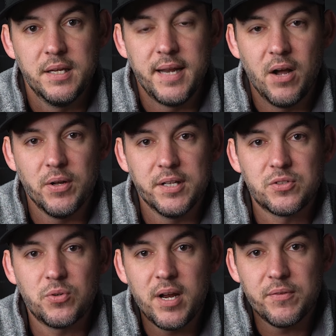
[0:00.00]
Now it's
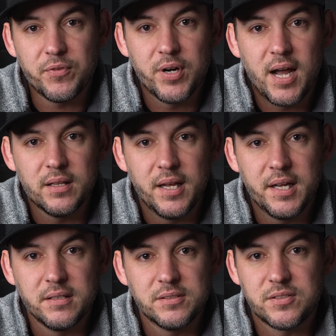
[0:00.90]
great for not
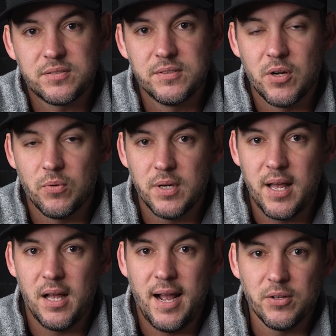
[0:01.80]
letting, you know,
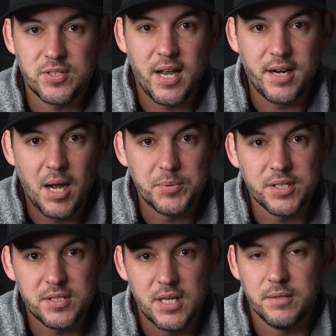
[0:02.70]
outside
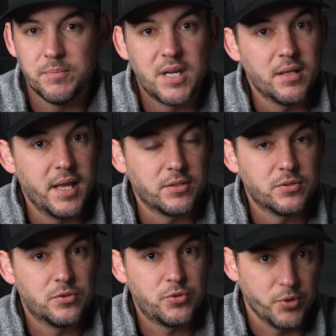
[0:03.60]
objects into like
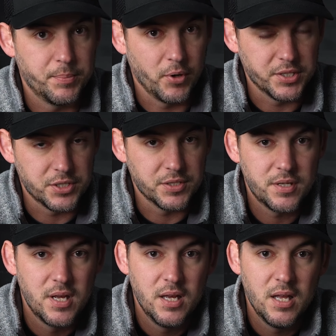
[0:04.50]
tree
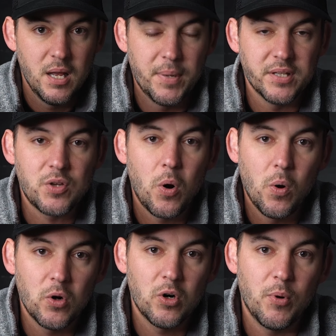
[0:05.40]
branches, but it's
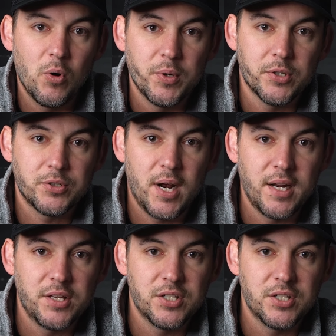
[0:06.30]
horrible when you're trying to